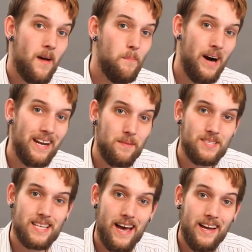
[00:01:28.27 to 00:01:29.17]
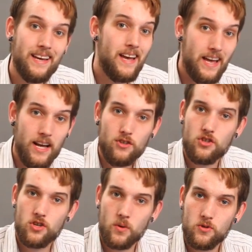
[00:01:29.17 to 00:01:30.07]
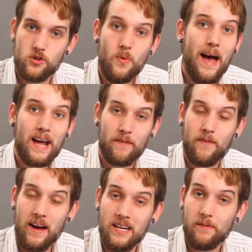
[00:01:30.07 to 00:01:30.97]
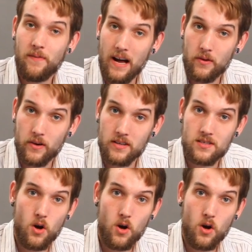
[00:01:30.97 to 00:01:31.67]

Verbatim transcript: My name's Zach, and I just showed you how to find a virus